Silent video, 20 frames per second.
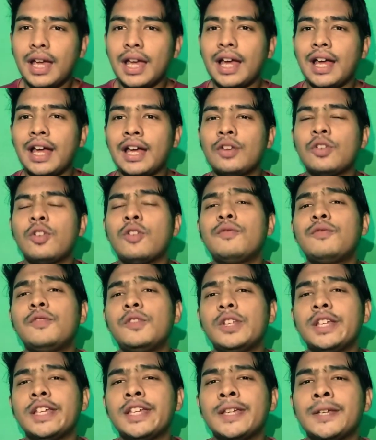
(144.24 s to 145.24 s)
And
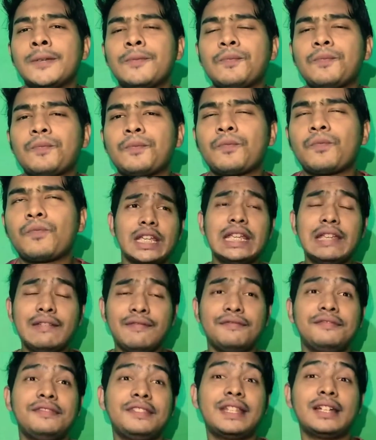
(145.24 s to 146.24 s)
hopefully,
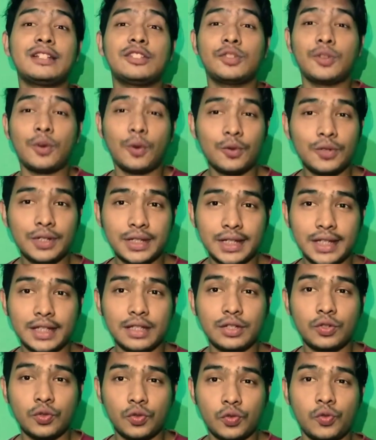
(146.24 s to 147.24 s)
if the source
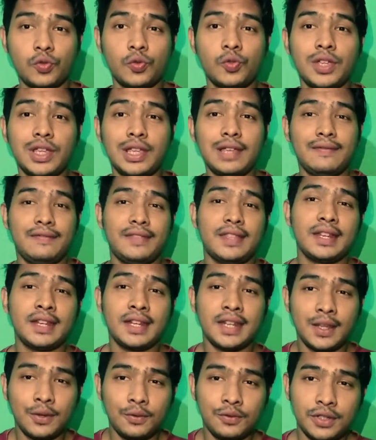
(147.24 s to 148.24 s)
is true, if the
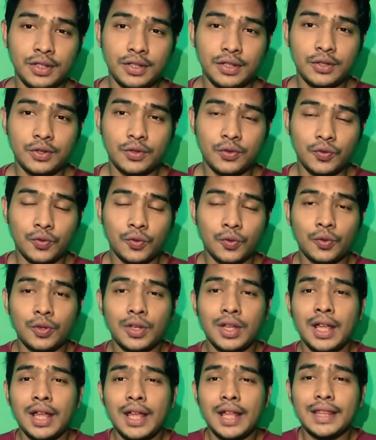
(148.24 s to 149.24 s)
news is true,
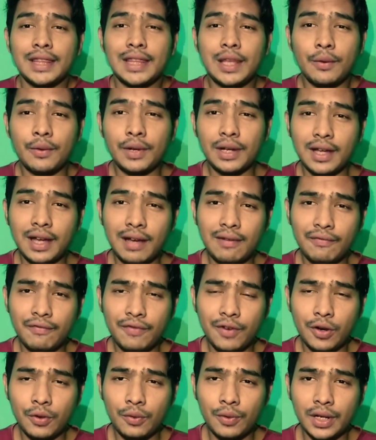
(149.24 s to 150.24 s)
they will come
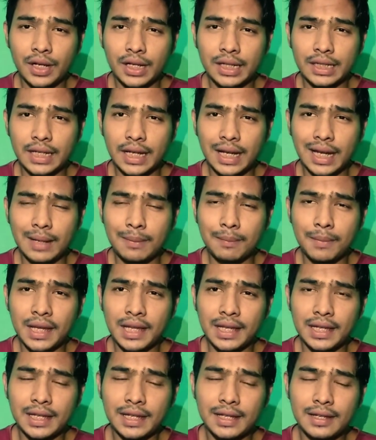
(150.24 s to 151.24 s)
forward and
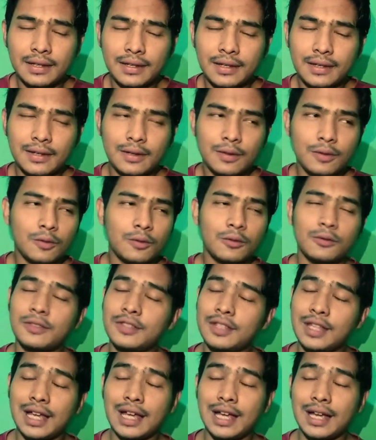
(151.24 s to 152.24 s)
make
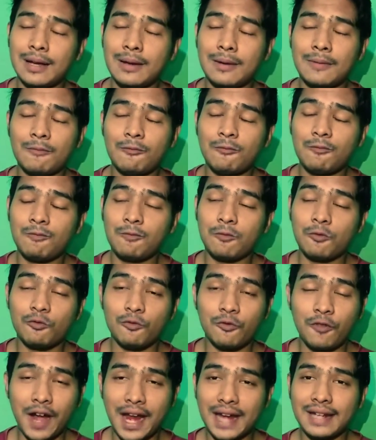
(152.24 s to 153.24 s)
the
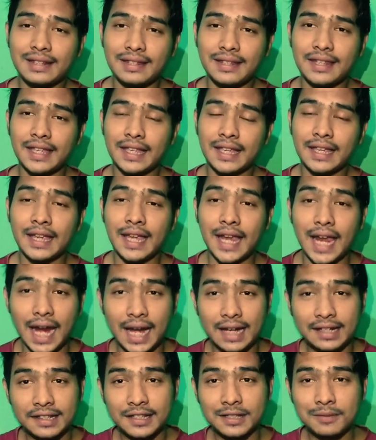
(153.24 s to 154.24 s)
right thing
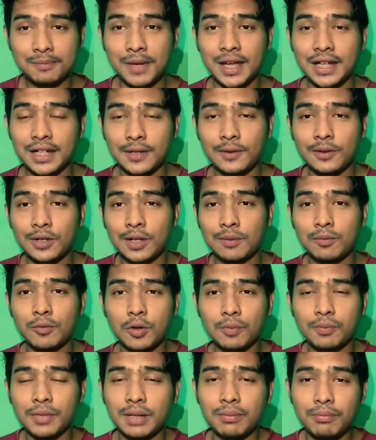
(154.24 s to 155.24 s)
at this particular
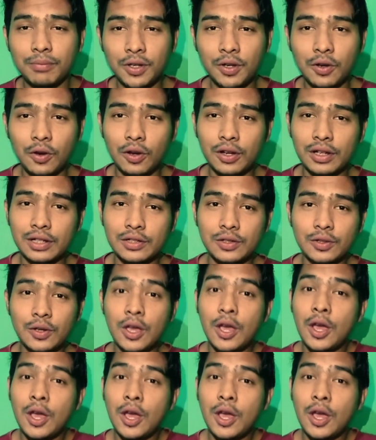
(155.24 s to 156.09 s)
moment because